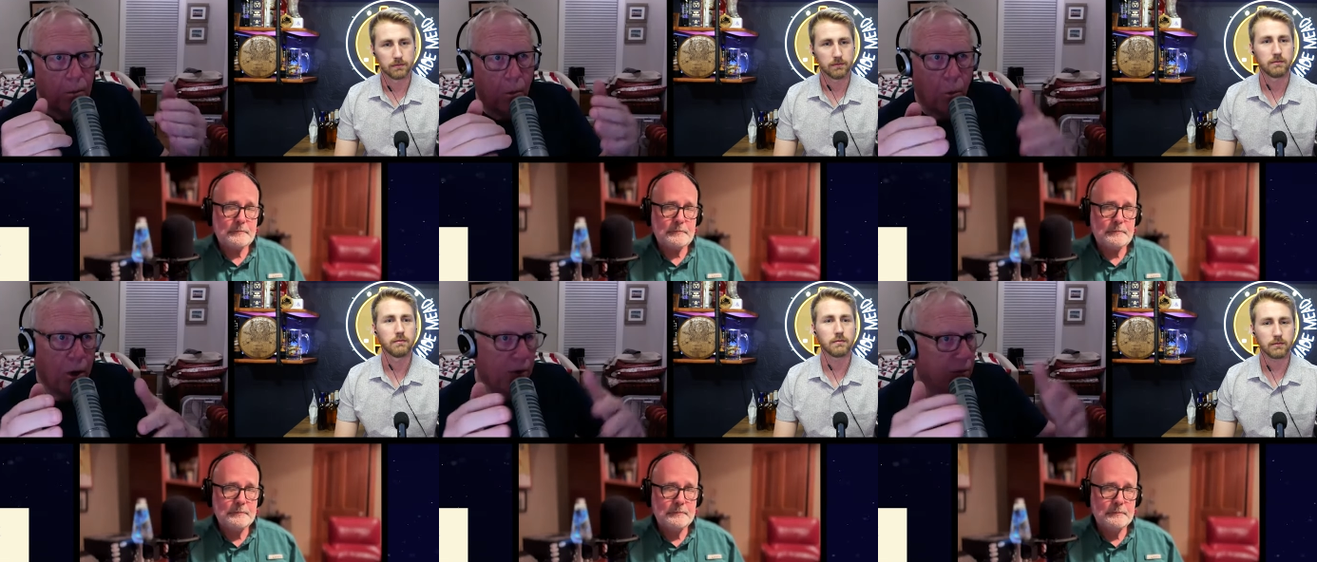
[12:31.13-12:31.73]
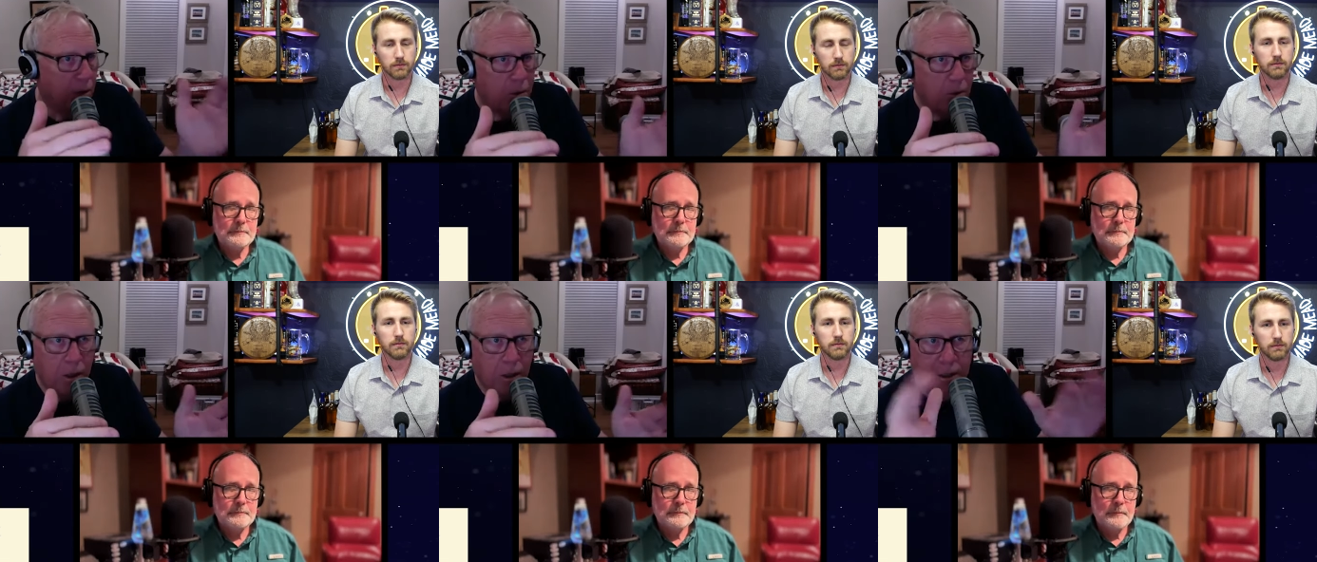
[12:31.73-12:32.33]
Speaker 1: whatever the
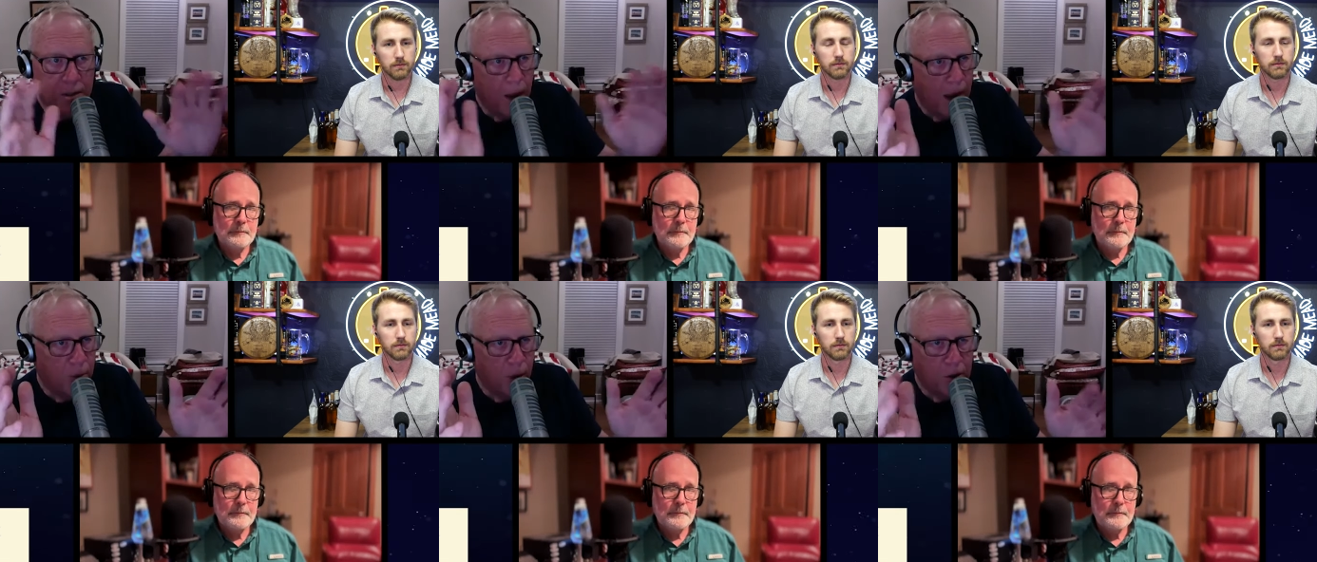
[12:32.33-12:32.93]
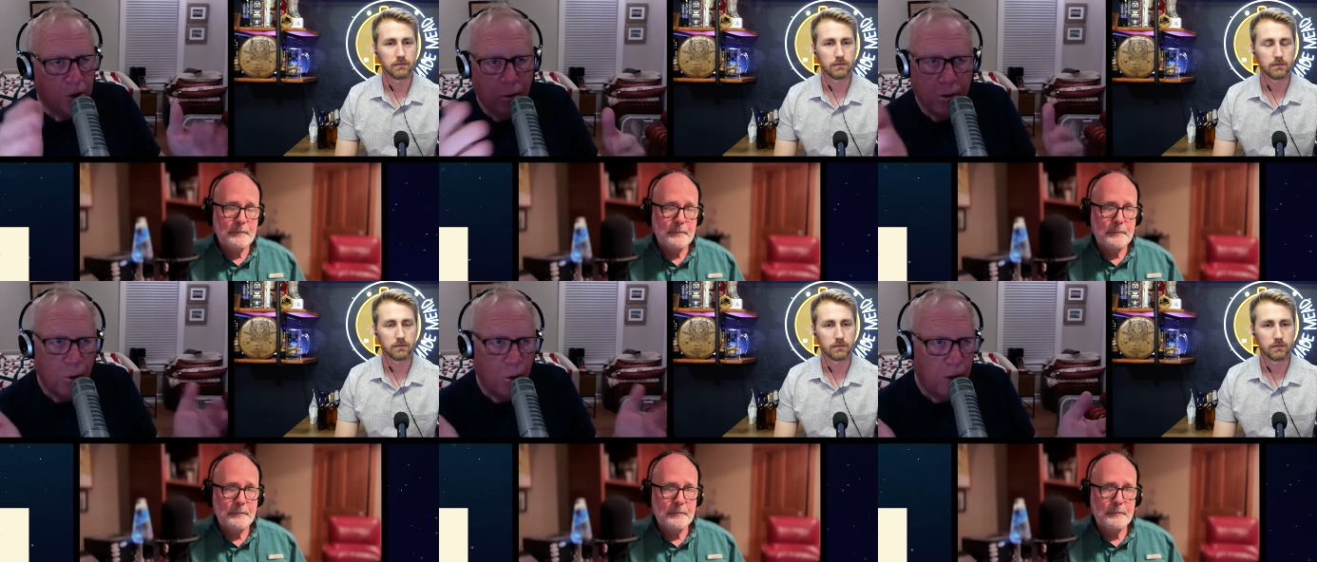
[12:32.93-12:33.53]
yeast might bring to it, which
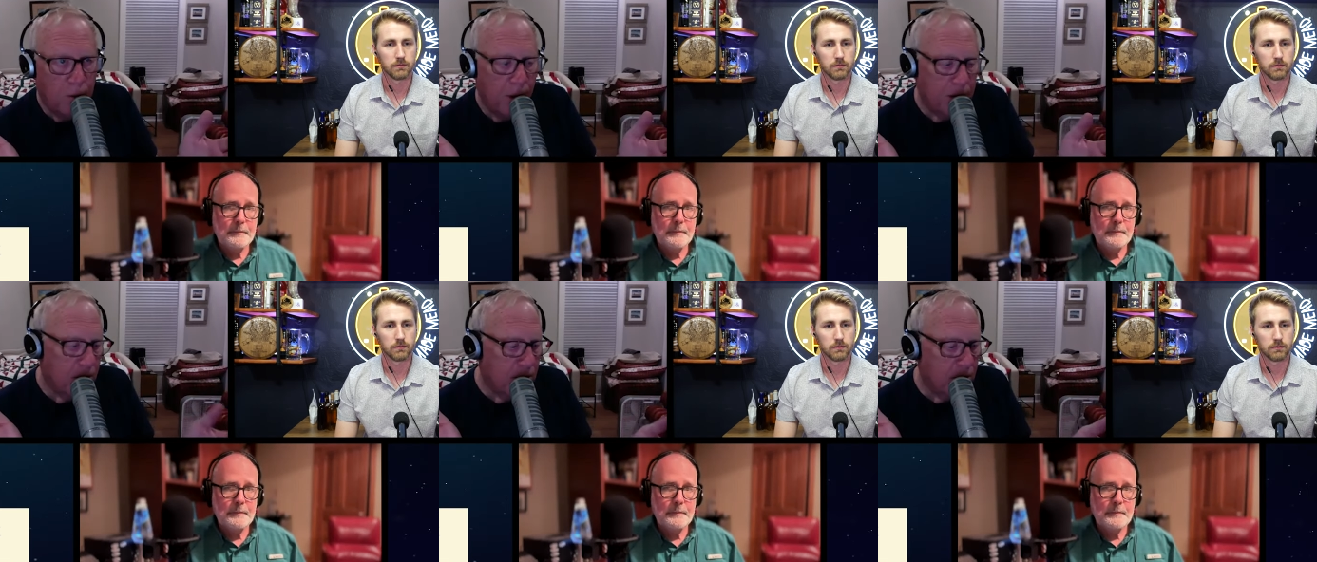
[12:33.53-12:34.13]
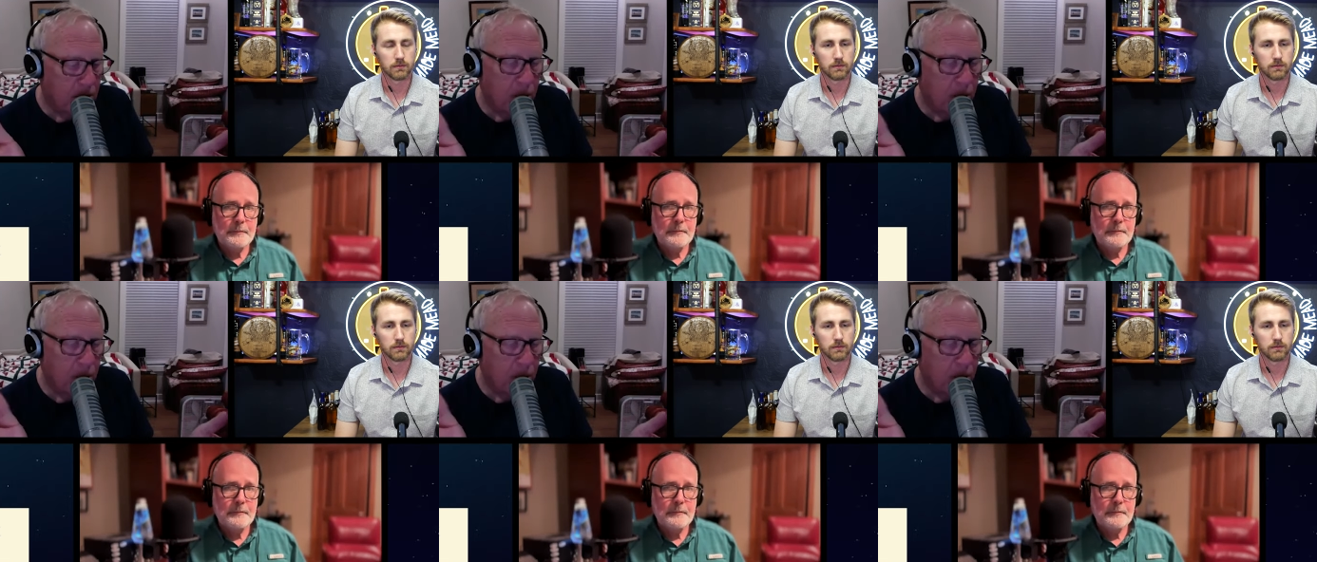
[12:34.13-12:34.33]
won't be much because it's